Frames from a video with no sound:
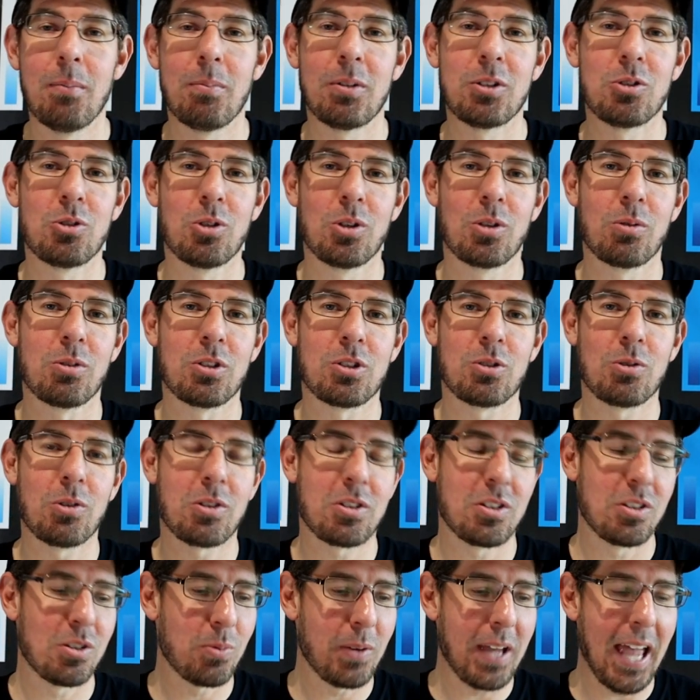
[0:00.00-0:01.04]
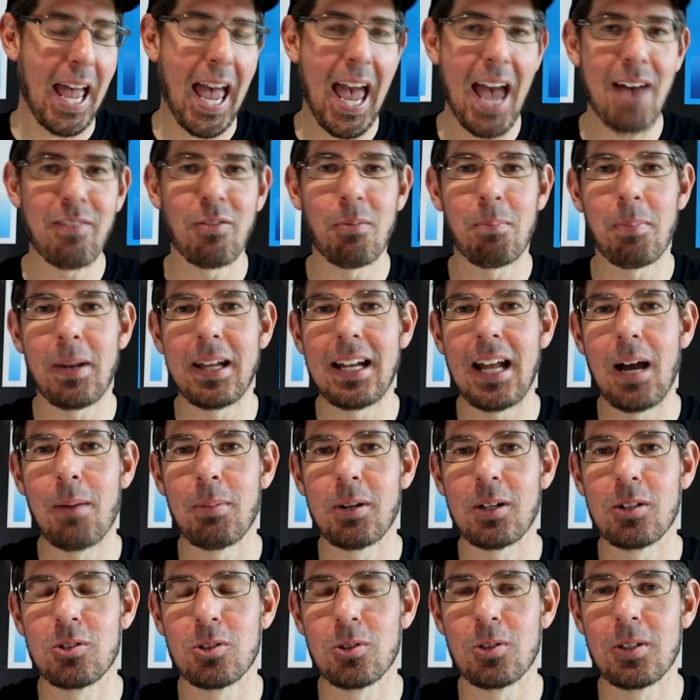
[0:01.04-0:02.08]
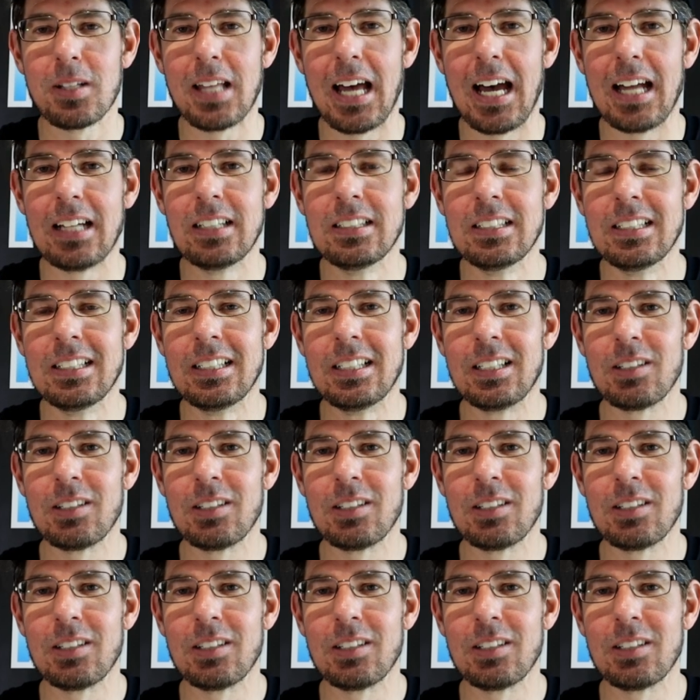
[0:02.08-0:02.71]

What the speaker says: but due to restrictions we haven't been able to do that.